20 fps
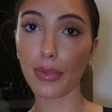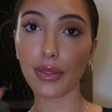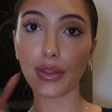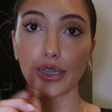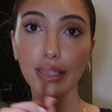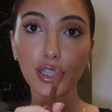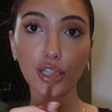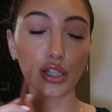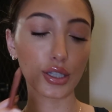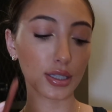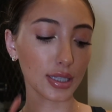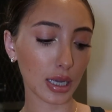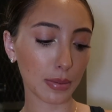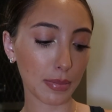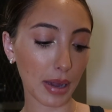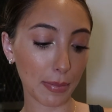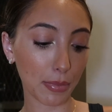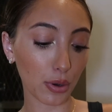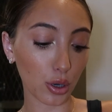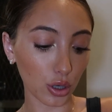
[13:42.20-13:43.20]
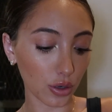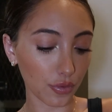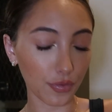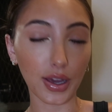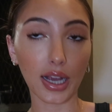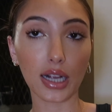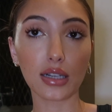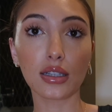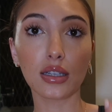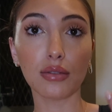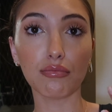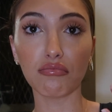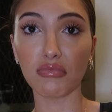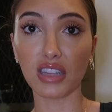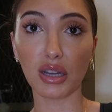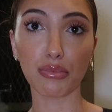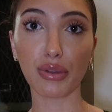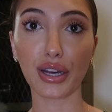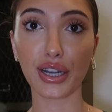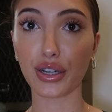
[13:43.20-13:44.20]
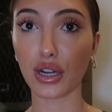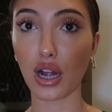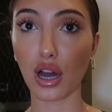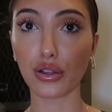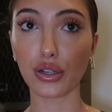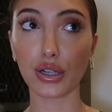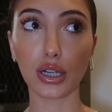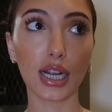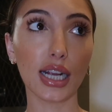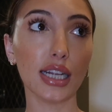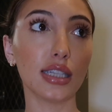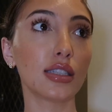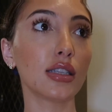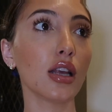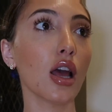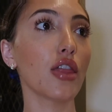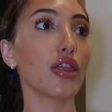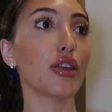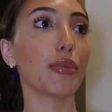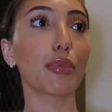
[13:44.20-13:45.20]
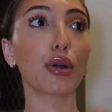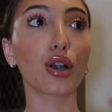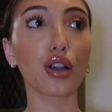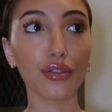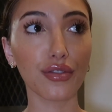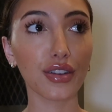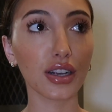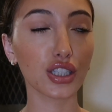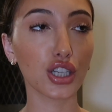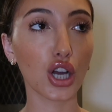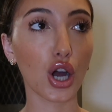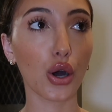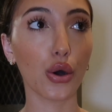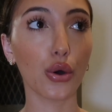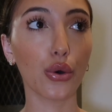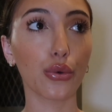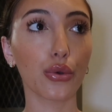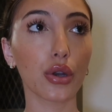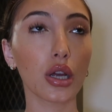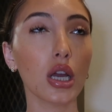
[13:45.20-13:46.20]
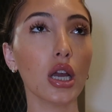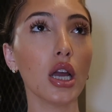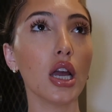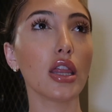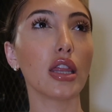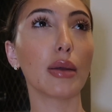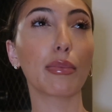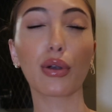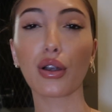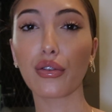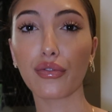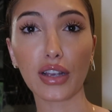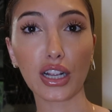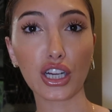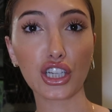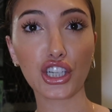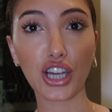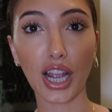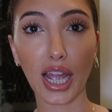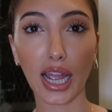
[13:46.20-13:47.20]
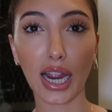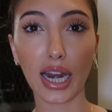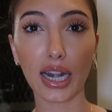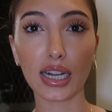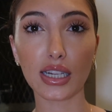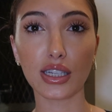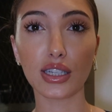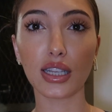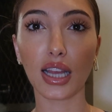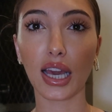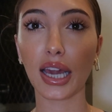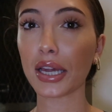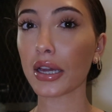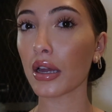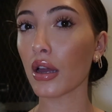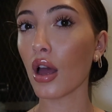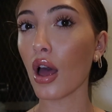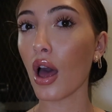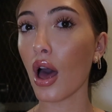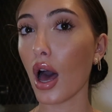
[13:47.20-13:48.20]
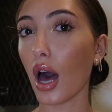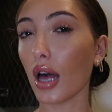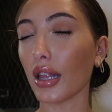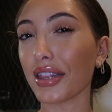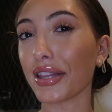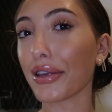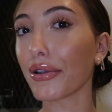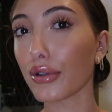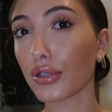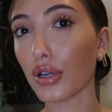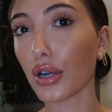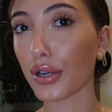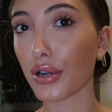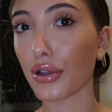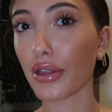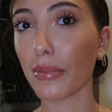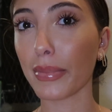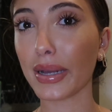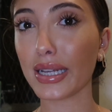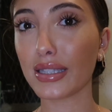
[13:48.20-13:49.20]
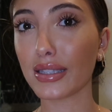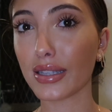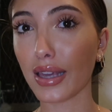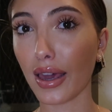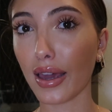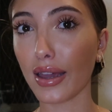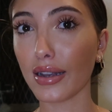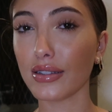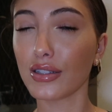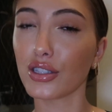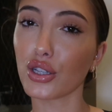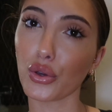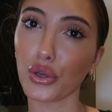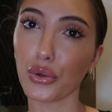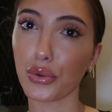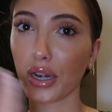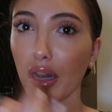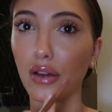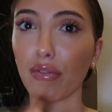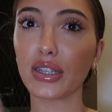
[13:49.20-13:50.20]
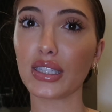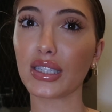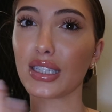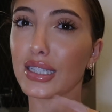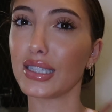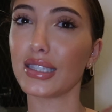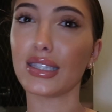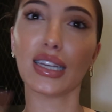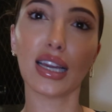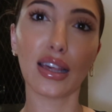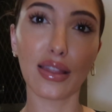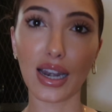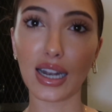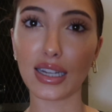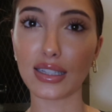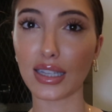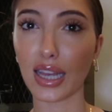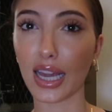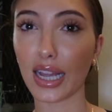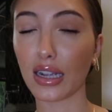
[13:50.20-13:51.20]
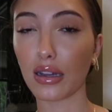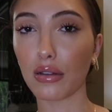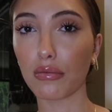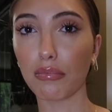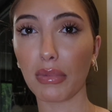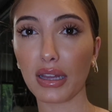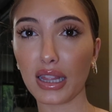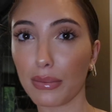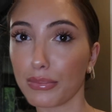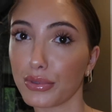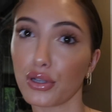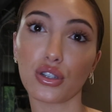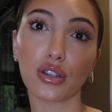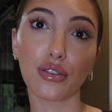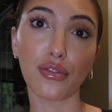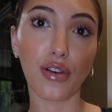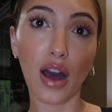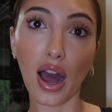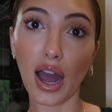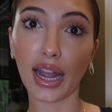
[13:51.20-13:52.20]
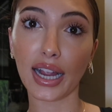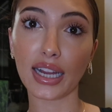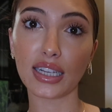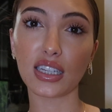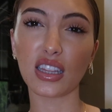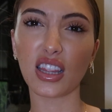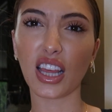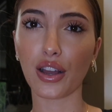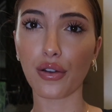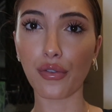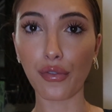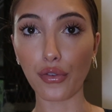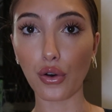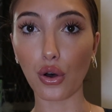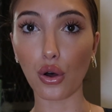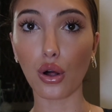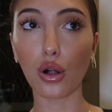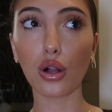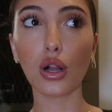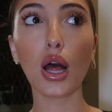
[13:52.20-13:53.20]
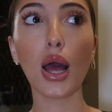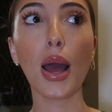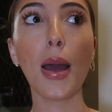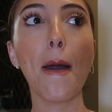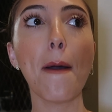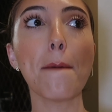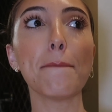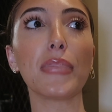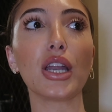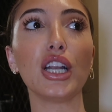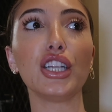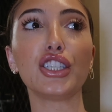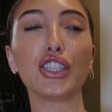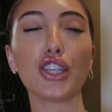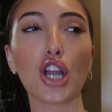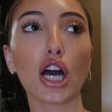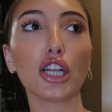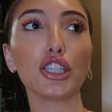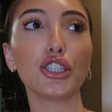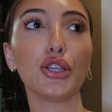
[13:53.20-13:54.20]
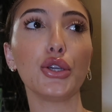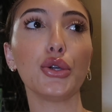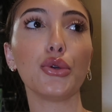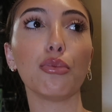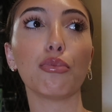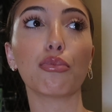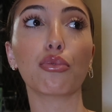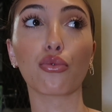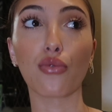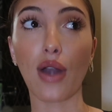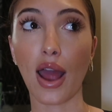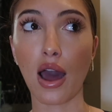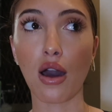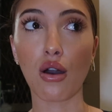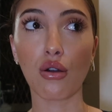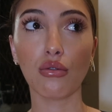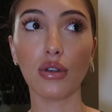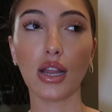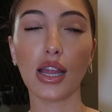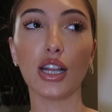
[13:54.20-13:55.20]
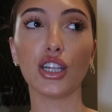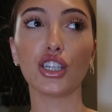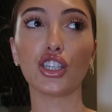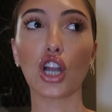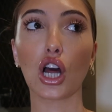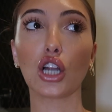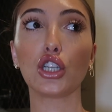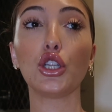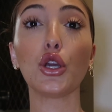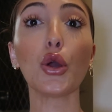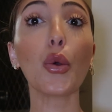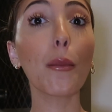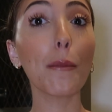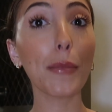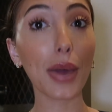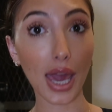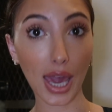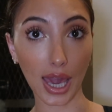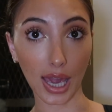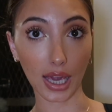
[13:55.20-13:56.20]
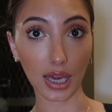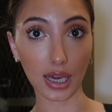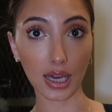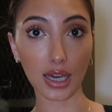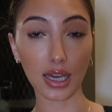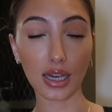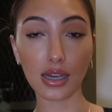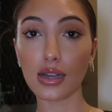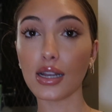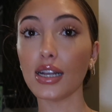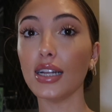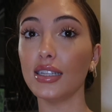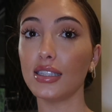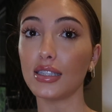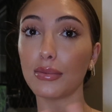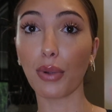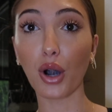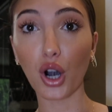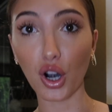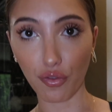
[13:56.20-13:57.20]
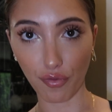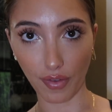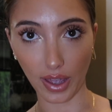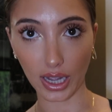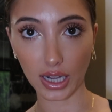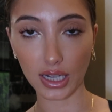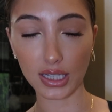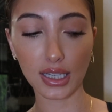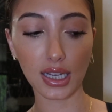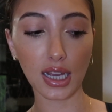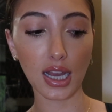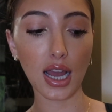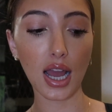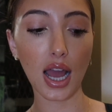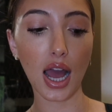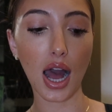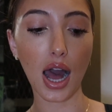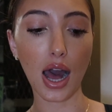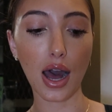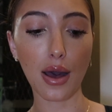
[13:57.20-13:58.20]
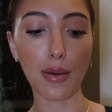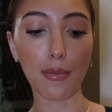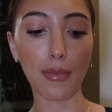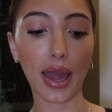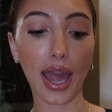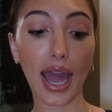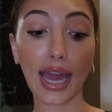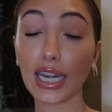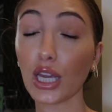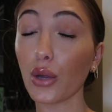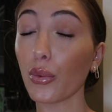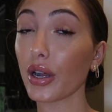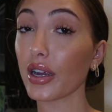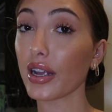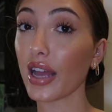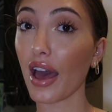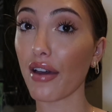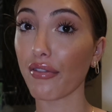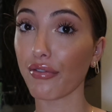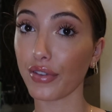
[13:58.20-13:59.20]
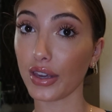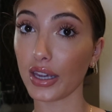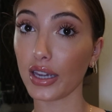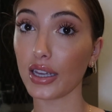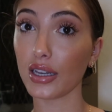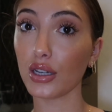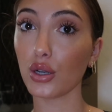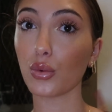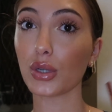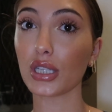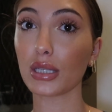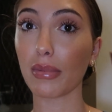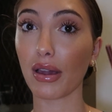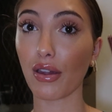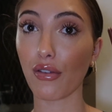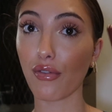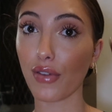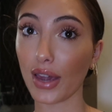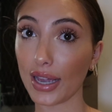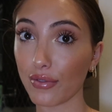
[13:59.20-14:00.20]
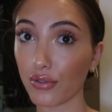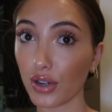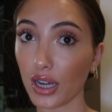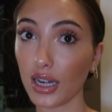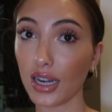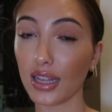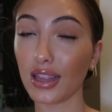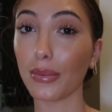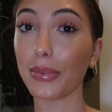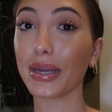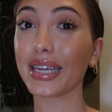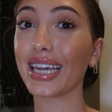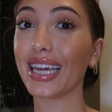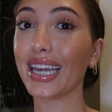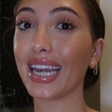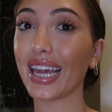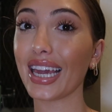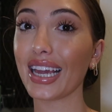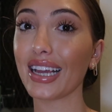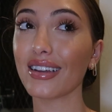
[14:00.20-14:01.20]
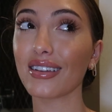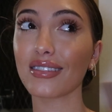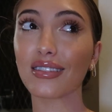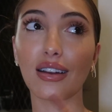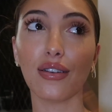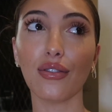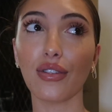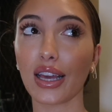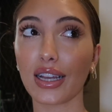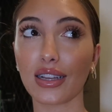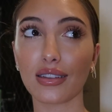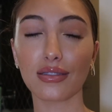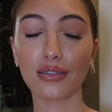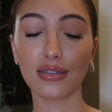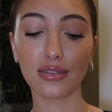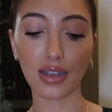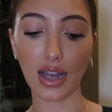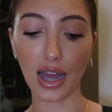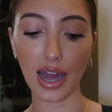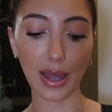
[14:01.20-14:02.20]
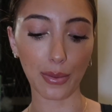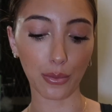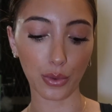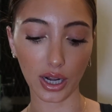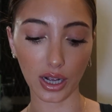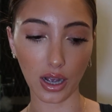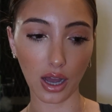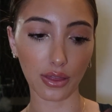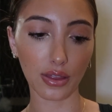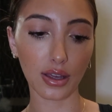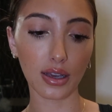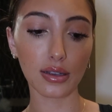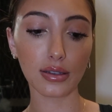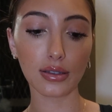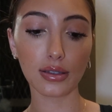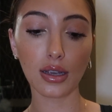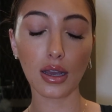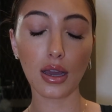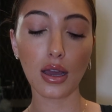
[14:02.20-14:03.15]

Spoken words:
This is just like my perfect lip liner color. It's the perfect tone, the perfect shade. It's like a little darker than my skin, so you can obviously see that it's like my lips are defined and like full, but it's not too brown and it's not too pink. It's perfect. Anywhere Caffeine was my favorite in the beginning of like time when I got these,